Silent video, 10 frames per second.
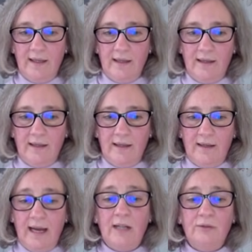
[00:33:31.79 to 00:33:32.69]

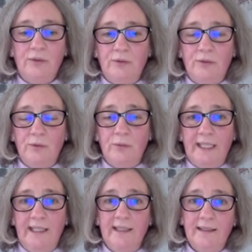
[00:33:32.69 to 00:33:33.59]
How did
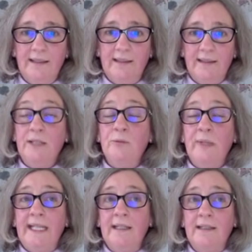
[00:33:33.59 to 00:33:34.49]

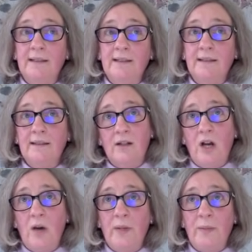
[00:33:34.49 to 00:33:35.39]
we
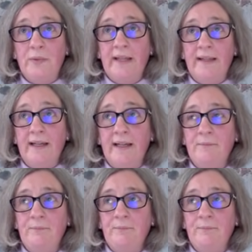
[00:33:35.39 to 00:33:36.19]
come up with the